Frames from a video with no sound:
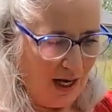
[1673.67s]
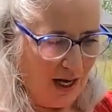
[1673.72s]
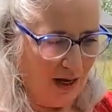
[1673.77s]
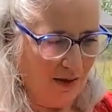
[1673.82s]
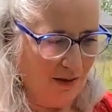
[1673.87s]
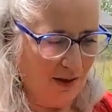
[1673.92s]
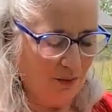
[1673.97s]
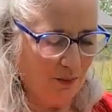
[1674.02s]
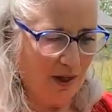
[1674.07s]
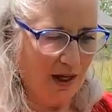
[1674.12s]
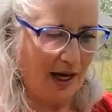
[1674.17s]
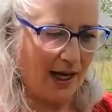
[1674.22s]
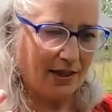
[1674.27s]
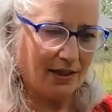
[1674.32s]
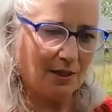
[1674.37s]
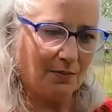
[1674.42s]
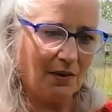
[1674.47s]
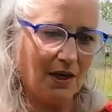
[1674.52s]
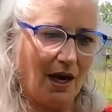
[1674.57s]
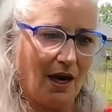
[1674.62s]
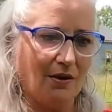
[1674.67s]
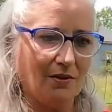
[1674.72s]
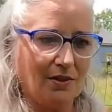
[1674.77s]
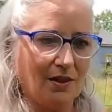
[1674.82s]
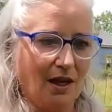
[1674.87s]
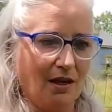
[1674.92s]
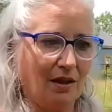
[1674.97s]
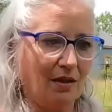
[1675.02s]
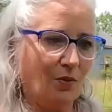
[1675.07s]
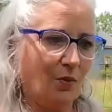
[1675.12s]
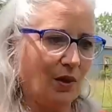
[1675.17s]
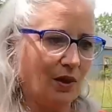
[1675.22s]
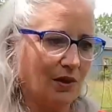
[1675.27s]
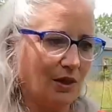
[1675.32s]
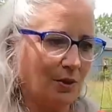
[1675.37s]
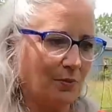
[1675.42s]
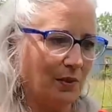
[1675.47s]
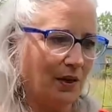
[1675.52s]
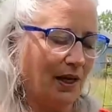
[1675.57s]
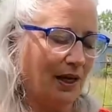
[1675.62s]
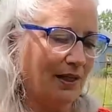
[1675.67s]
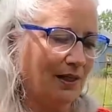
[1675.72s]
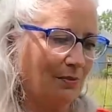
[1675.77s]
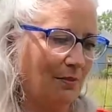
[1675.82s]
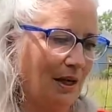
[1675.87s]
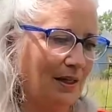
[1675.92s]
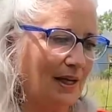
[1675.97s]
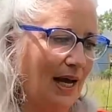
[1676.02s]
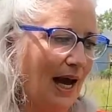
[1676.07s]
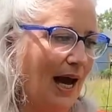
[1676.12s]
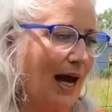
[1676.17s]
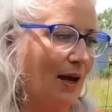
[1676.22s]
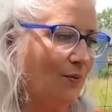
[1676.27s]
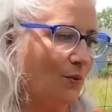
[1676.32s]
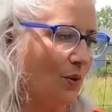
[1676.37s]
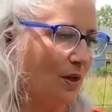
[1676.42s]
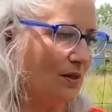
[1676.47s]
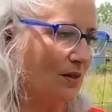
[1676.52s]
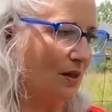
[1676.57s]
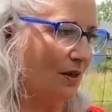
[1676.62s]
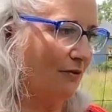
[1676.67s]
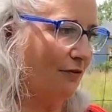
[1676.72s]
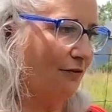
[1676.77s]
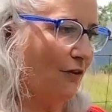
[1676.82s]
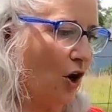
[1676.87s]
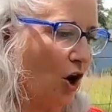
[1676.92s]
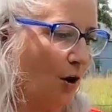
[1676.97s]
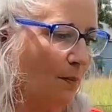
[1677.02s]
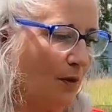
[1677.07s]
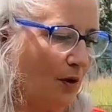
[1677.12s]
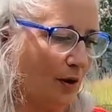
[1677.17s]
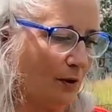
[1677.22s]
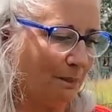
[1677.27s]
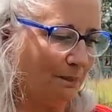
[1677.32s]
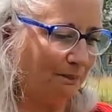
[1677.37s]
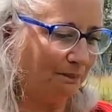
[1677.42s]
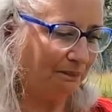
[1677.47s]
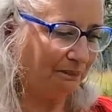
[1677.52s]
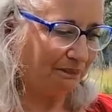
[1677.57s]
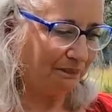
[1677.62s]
And then we had some cows down at the Willis place. My dad was a farmer